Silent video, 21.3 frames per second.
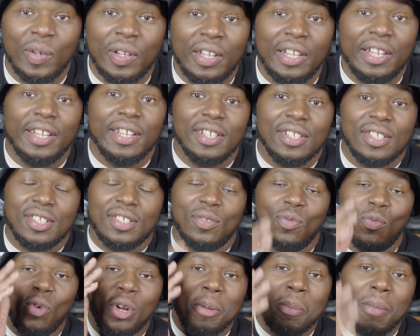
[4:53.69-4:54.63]
the list,
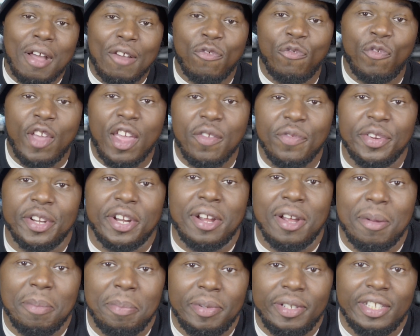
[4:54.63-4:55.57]
one of my favorite
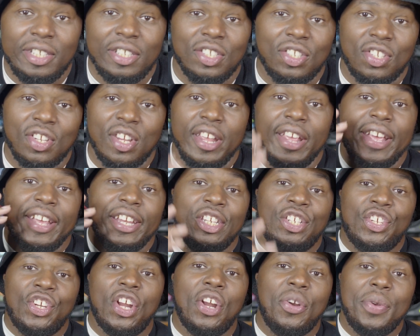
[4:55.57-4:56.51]
companies,
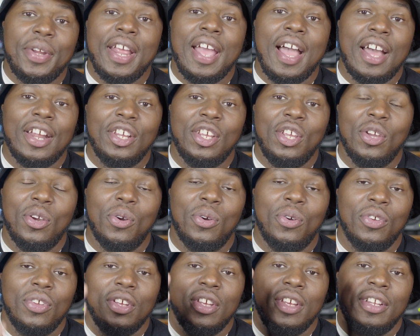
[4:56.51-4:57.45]
Cherry
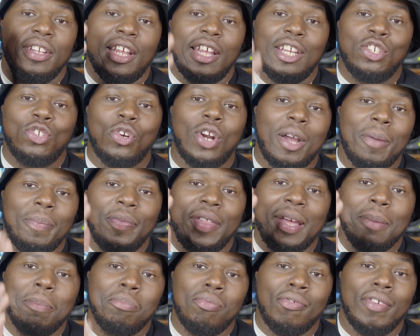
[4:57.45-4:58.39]
Audio. they dropped
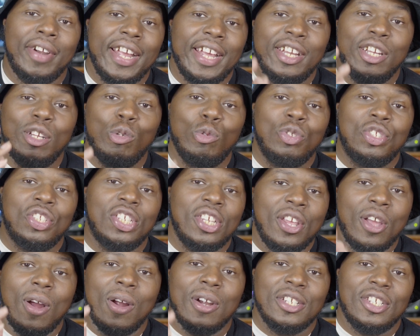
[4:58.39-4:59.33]
that brand new
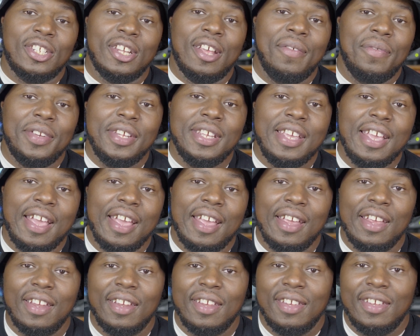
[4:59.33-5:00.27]
CR78.